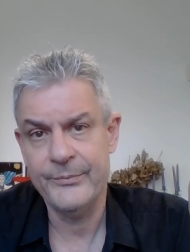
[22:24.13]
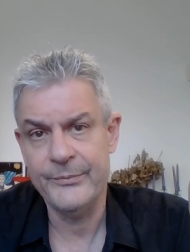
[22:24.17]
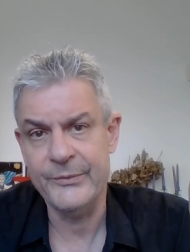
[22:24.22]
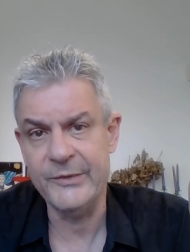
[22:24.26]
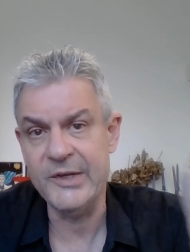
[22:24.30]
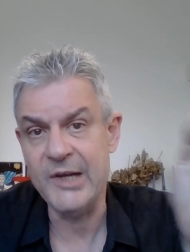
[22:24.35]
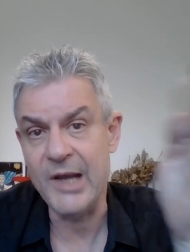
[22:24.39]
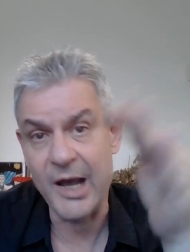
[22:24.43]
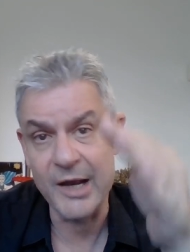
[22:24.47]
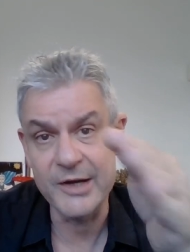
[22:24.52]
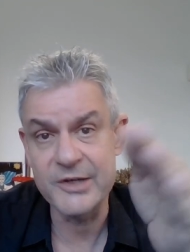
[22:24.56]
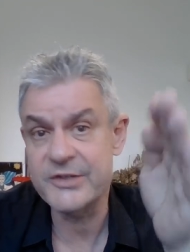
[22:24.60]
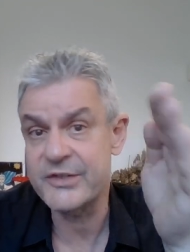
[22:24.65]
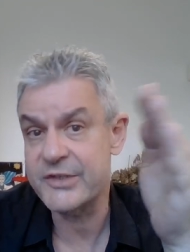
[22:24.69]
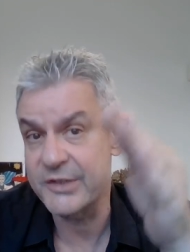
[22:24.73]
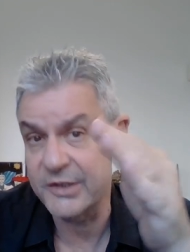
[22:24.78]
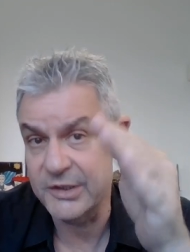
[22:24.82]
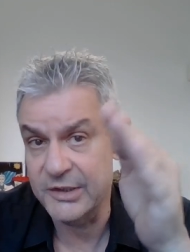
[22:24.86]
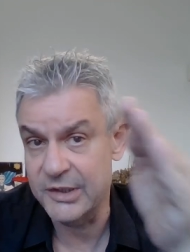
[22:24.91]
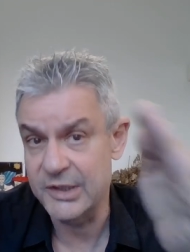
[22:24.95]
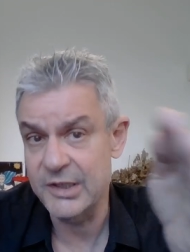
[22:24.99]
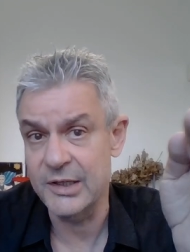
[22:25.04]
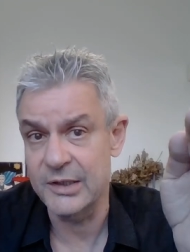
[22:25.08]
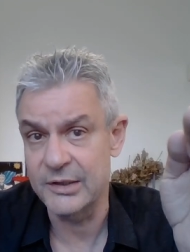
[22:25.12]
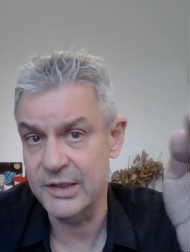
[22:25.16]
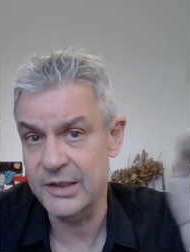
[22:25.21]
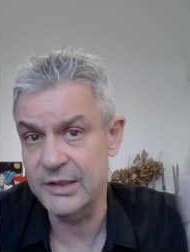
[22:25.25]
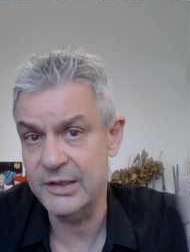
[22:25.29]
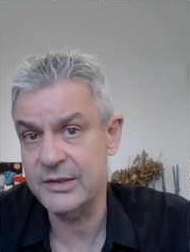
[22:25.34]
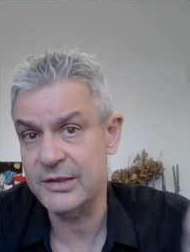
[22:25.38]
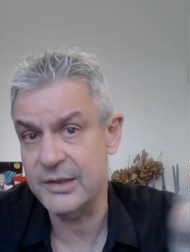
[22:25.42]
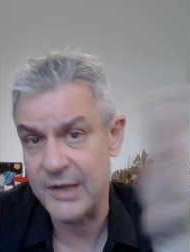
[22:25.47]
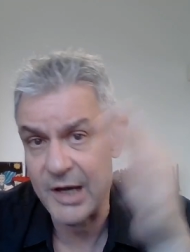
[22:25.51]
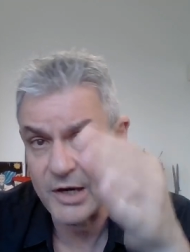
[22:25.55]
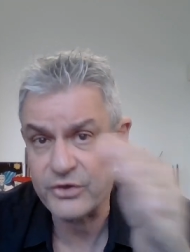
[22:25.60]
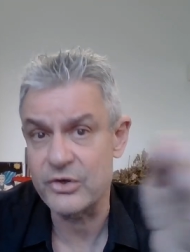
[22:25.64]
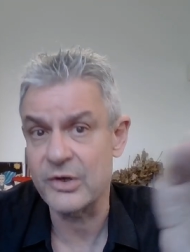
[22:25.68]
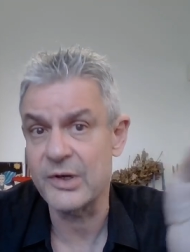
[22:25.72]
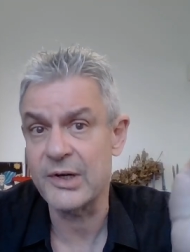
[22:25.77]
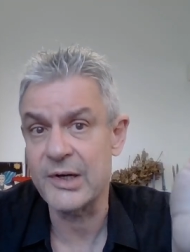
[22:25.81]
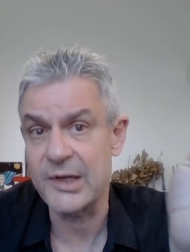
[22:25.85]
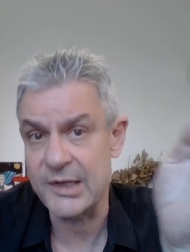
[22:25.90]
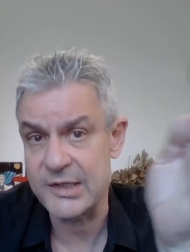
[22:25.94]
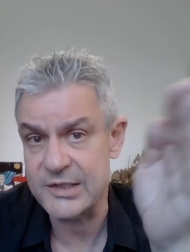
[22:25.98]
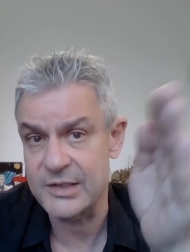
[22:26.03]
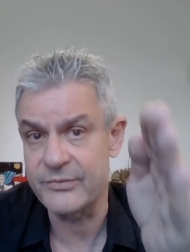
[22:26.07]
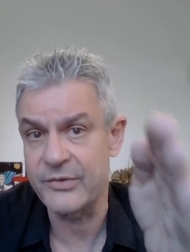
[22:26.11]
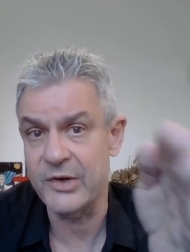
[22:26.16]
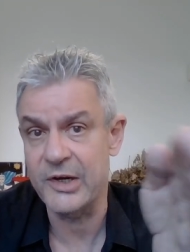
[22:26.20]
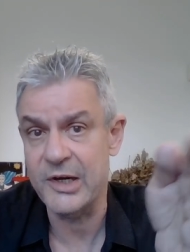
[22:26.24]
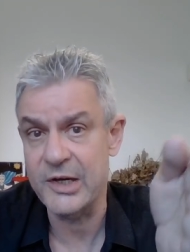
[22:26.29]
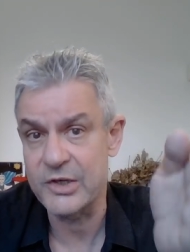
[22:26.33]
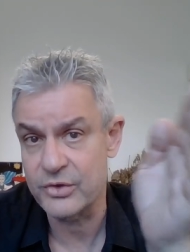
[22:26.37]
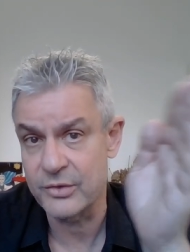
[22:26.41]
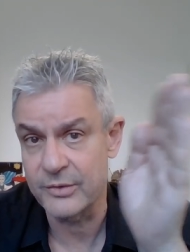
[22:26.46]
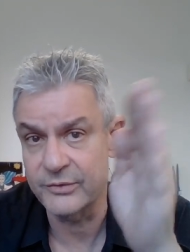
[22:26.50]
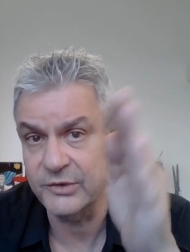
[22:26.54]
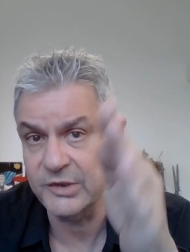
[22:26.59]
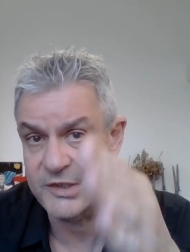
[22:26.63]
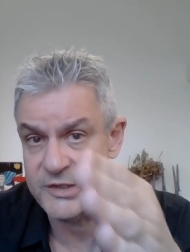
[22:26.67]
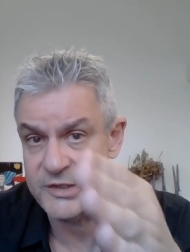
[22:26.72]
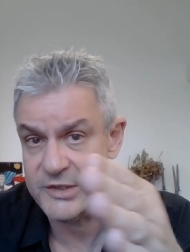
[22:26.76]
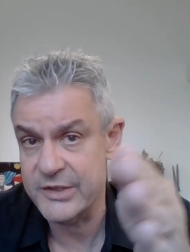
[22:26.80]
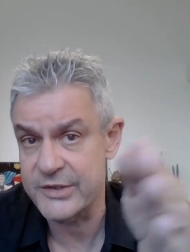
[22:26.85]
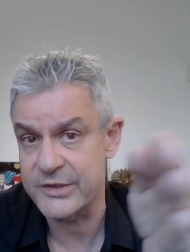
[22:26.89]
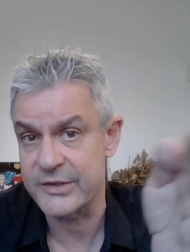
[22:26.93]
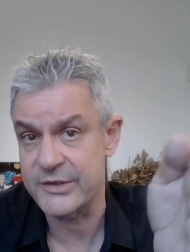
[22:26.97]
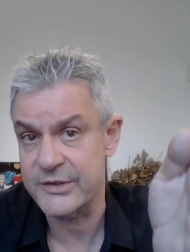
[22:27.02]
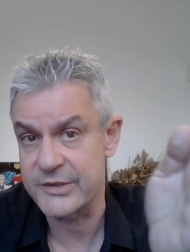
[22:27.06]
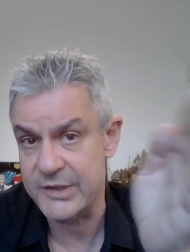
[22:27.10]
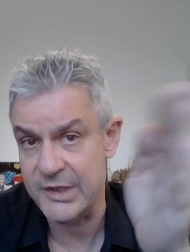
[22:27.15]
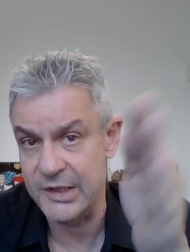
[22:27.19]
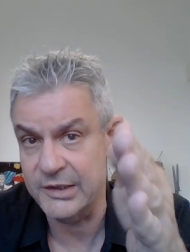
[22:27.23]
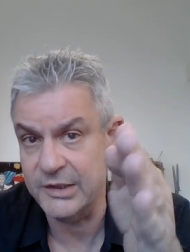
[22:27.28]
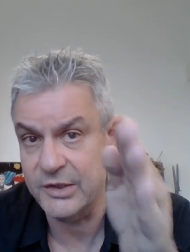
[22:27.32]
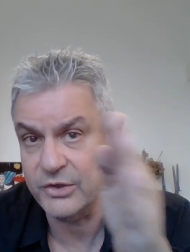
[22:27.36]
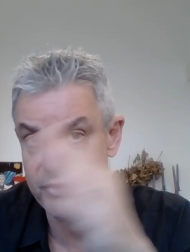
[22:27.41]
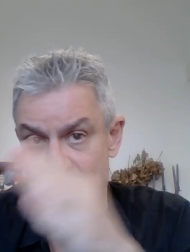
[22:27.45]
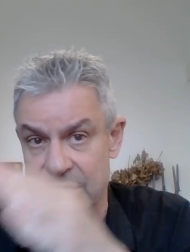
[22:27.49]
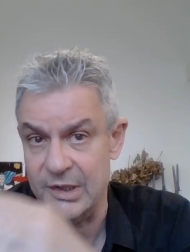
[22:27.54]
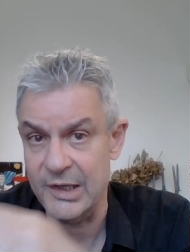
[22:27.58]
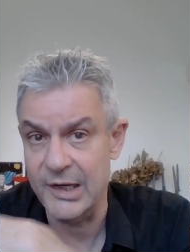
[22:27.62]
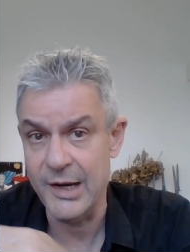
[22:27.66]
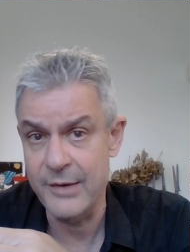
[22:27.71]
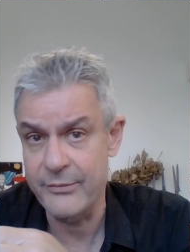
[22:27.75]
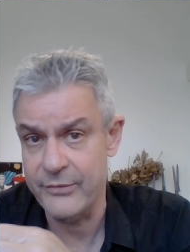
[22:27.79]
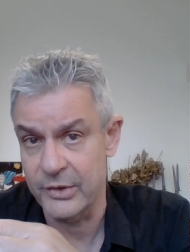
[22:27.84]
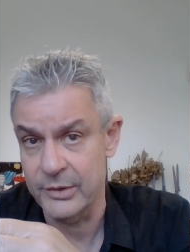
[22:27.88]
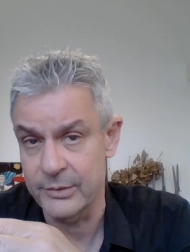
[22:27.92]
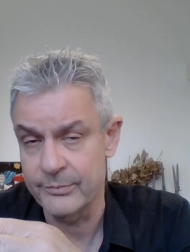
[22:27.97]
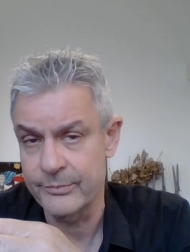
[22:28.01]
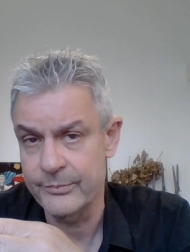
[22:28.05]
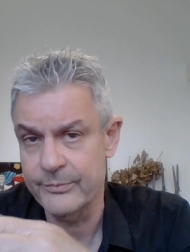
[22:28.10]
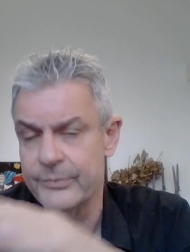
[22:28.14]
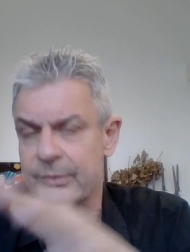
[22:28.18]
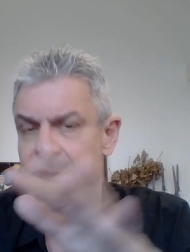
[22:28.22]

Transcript: the ICD, the International Classification of Diseases, edition 11,